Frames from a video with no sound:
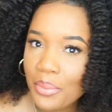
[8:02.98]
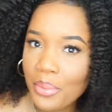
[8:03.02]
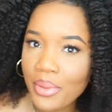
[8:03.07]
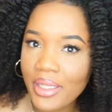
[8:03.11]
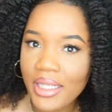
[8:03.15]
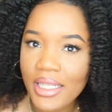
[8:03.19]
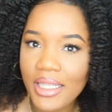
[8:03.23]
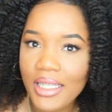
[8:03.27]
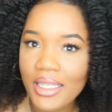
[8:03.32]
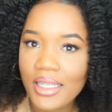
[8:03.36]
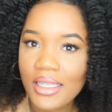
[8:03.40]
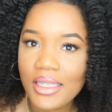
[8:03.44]

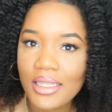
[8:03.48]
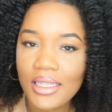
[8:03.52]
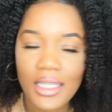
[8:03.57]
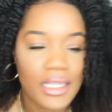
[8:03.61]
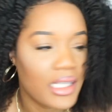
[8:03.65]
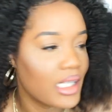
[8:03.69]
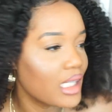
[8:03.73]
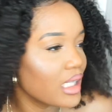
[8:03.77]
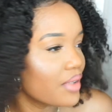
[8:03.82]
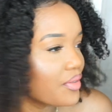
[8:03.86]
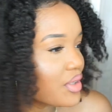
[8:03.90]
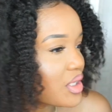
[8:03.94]
pretty good. I
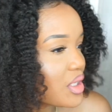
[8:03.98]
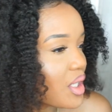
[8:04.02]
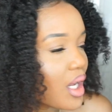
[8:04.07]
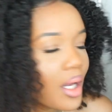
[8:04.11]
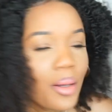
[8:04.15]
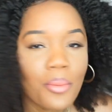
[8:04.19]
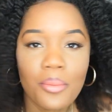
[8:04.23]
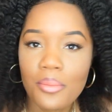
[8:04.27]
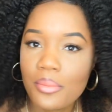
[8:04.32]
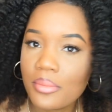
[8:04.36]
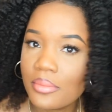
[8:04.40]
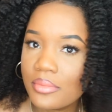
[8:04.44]
didn't even
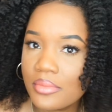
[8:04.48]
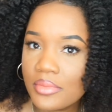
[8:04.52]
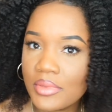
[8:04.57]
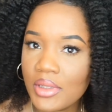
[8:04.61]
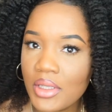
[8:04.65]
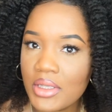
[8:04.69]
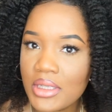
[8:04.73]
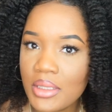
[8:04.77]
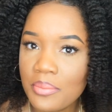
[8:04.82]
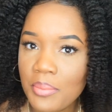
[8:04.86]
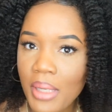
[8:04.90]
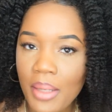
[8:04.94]
start
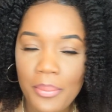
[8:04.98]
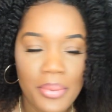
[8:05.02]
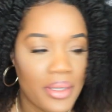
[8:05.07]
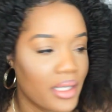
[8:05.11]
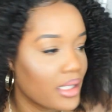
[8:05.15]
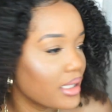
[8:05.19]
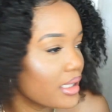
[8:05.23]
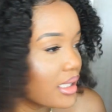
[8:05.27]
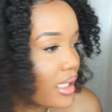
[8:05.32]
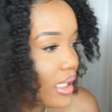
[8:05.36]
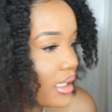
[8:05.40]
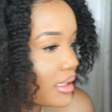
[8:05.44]
using my
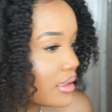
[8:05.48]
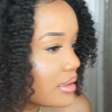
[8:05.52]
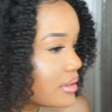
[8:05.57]
pick yet.